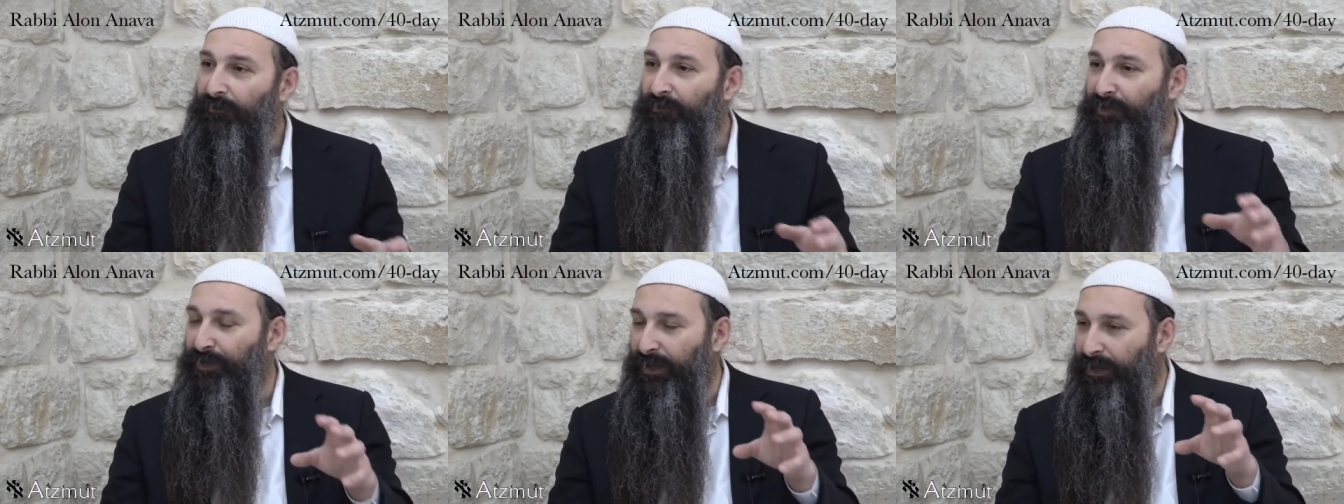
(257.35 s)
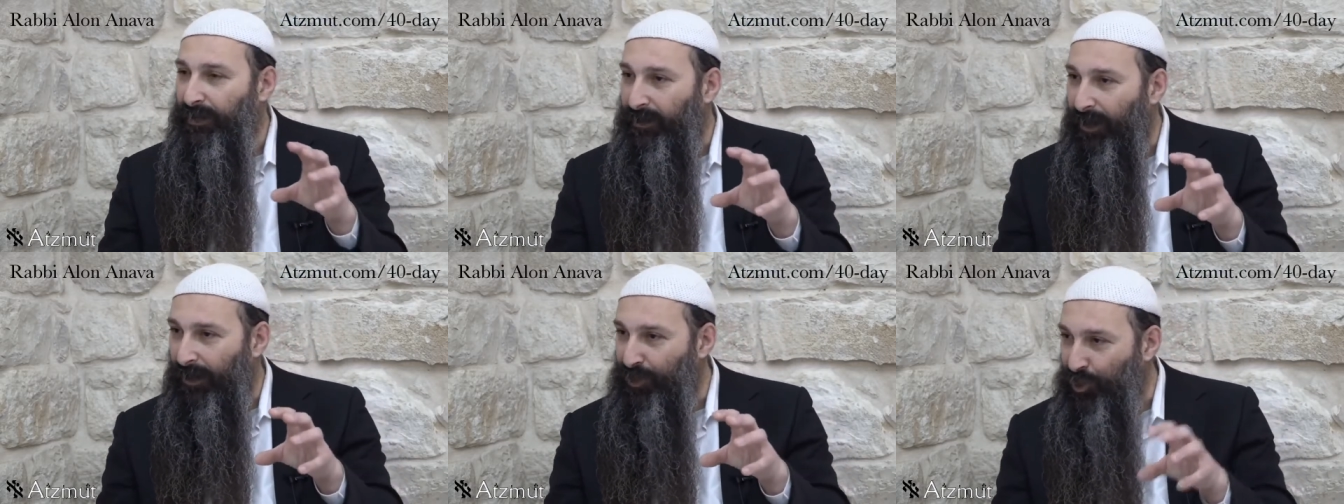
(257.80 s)
But the
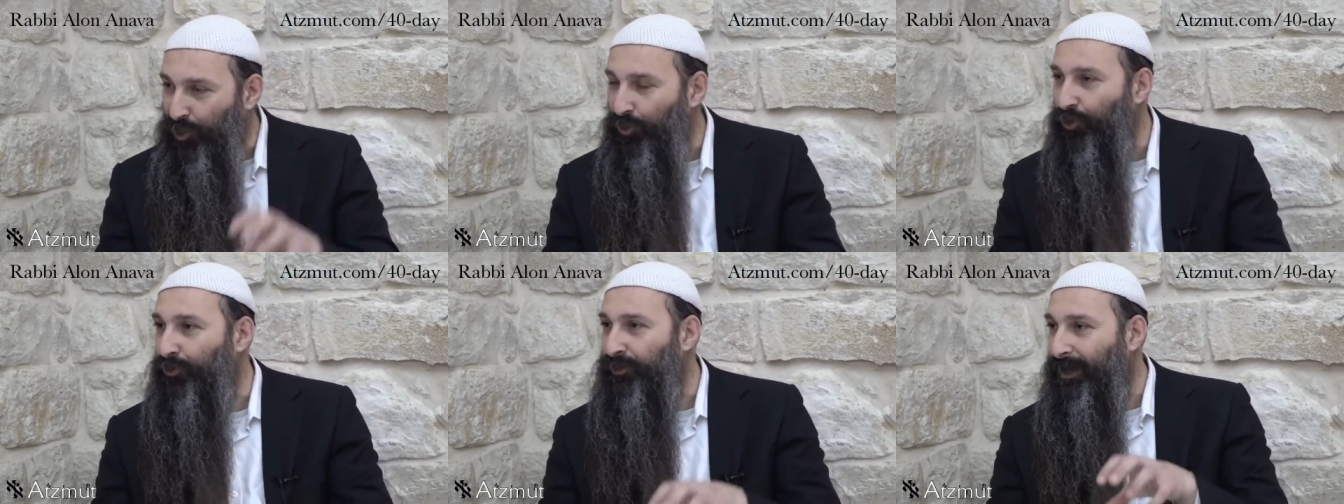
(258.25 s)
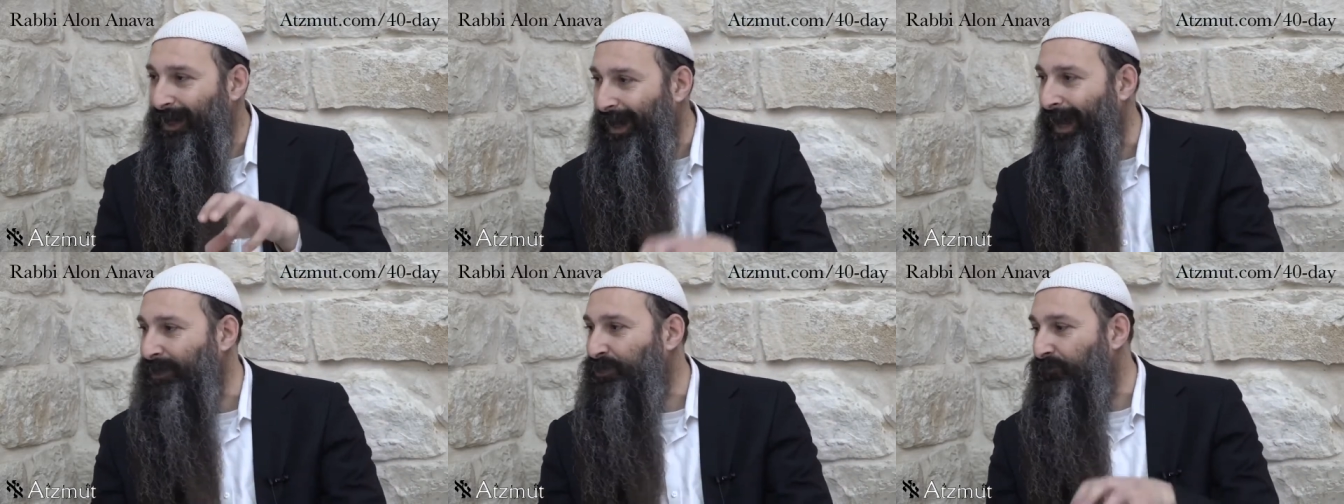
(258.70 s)
shiur, the
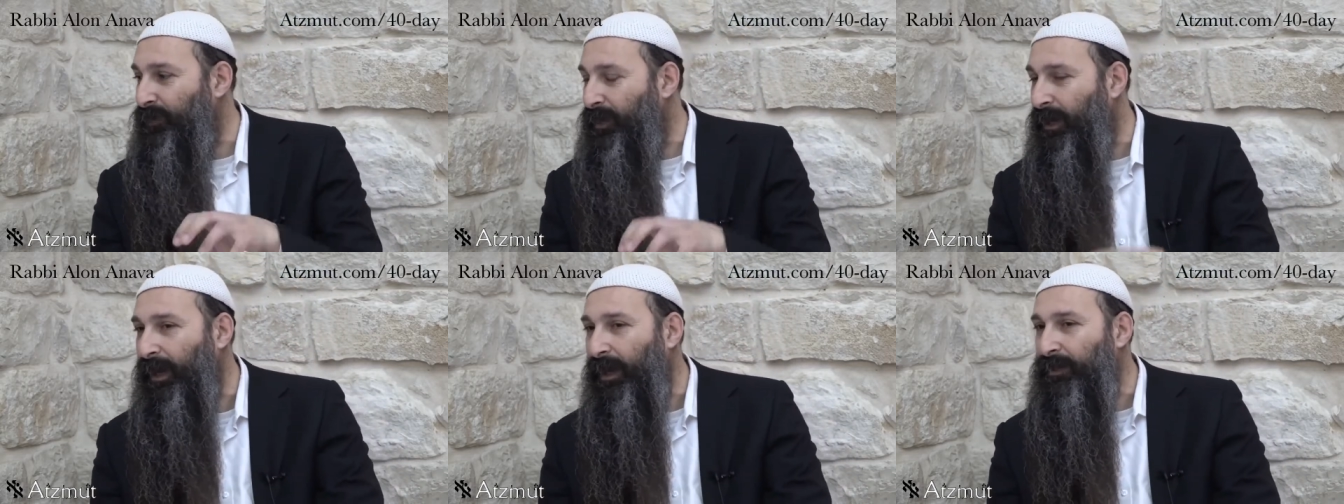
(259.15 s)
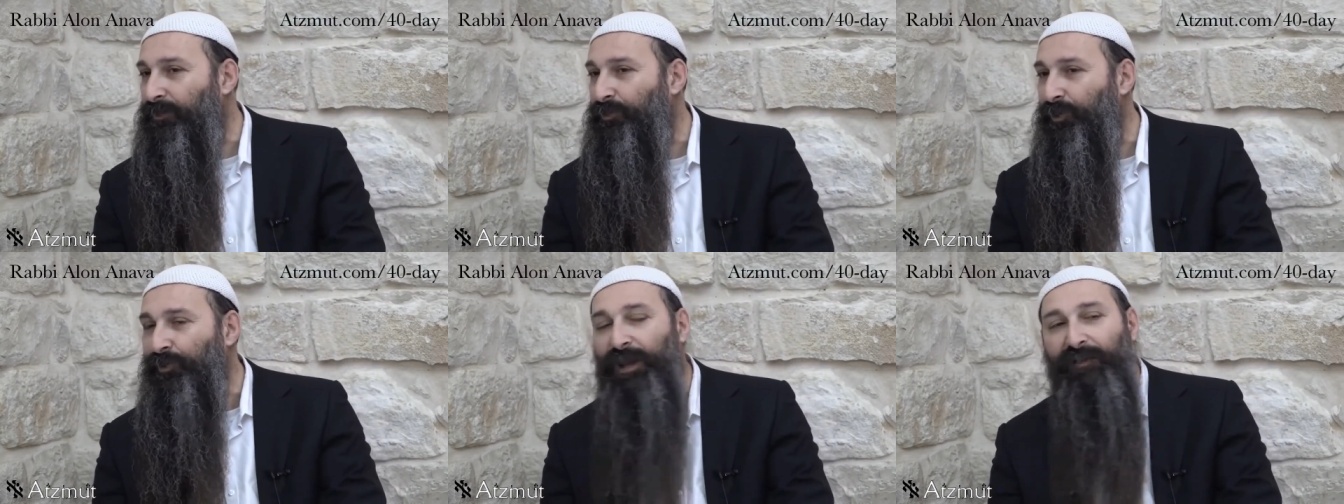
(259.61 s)
class of halacha that
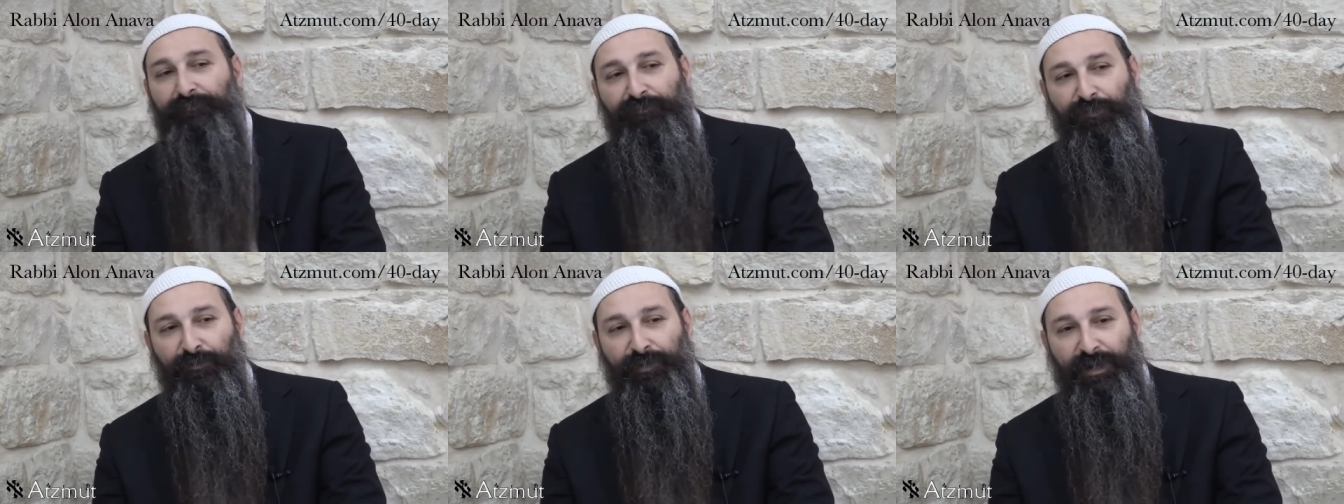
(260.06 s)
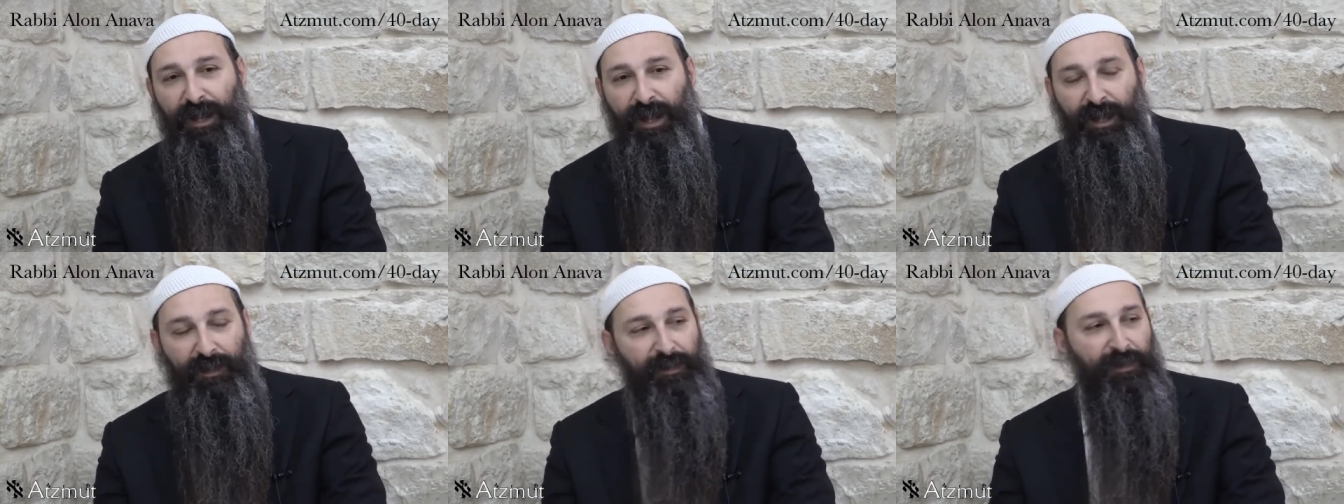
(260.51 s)
we're going to have before
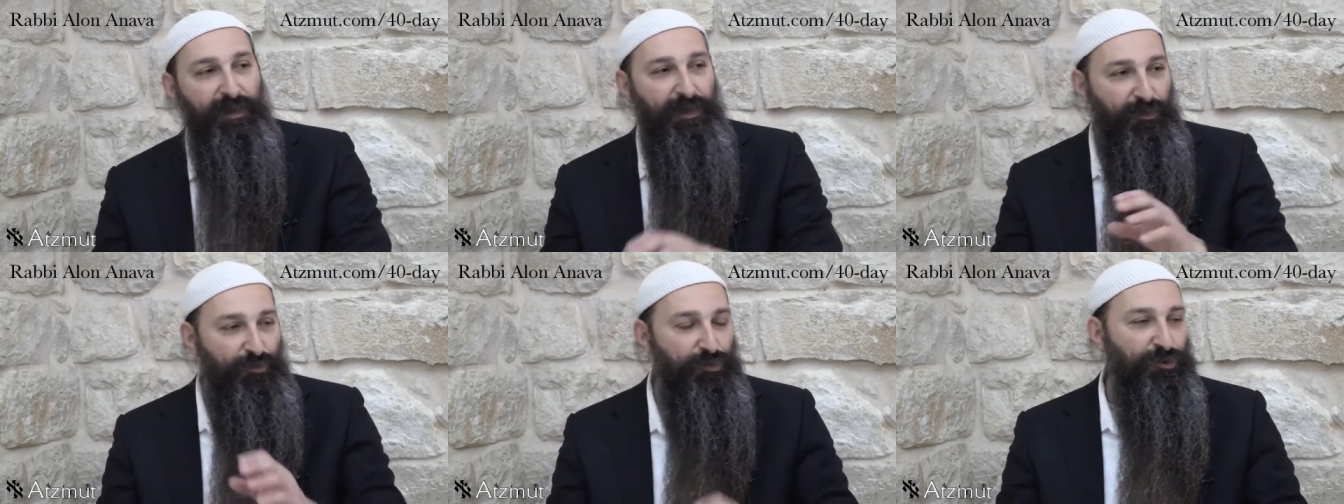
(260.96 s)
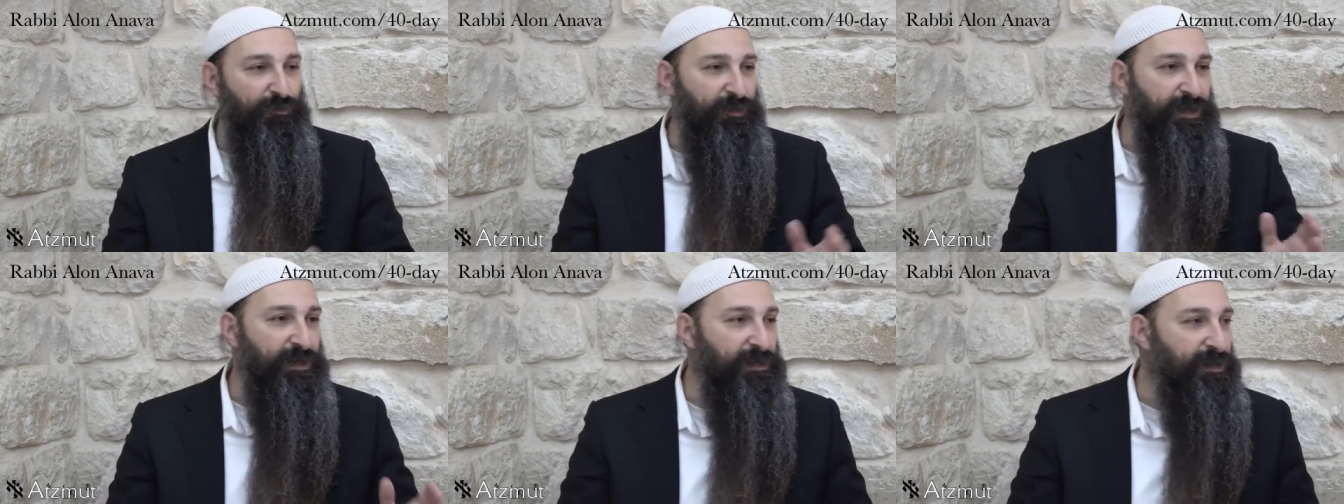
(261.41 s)
mincha, will
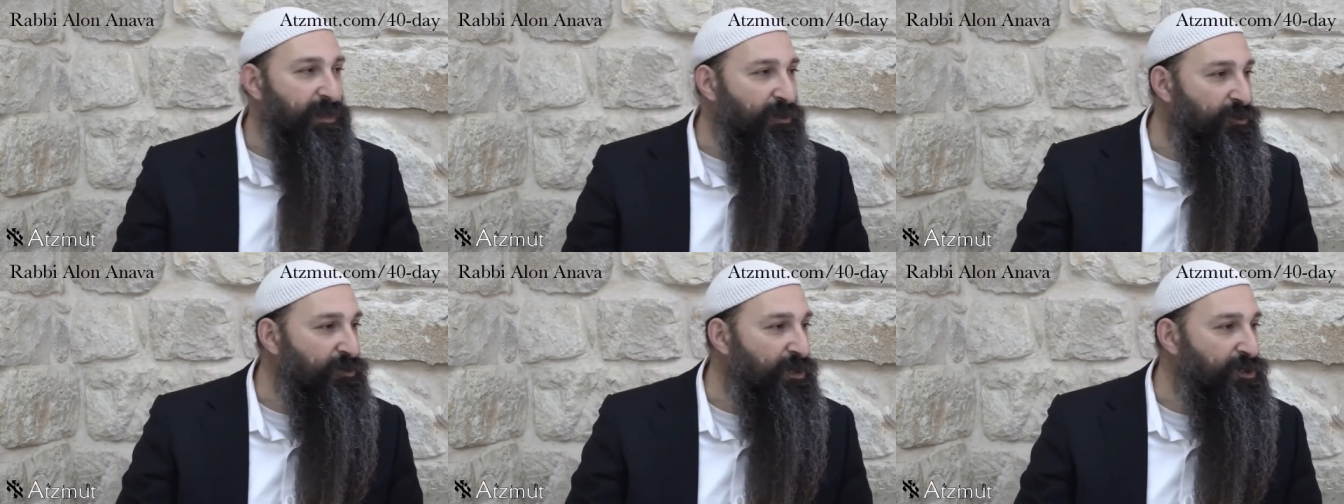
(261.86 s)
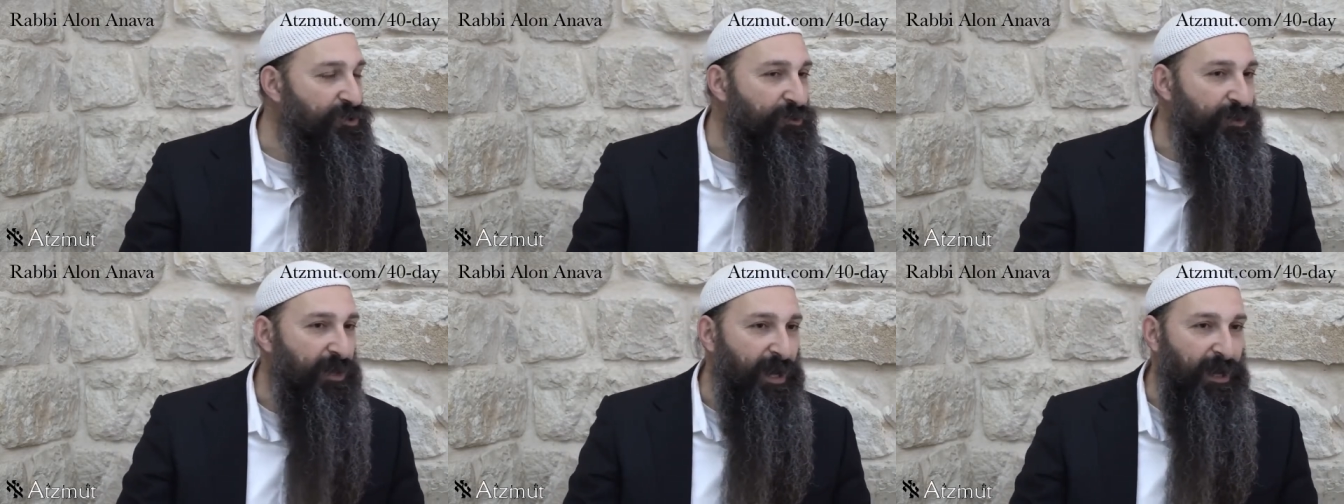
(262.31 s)
be hilchot
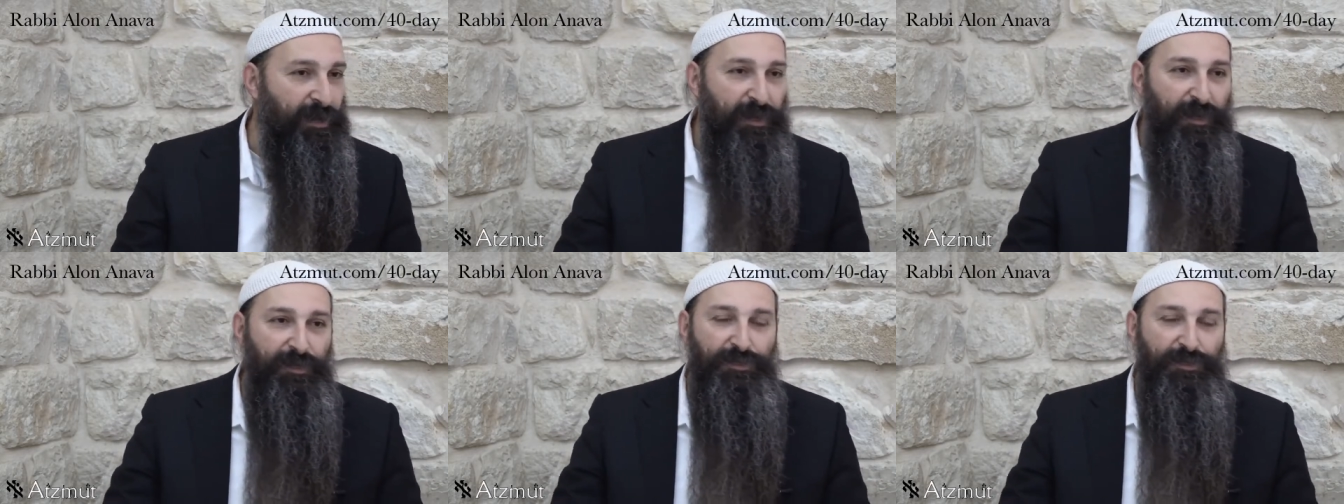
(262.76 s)
lashon hara.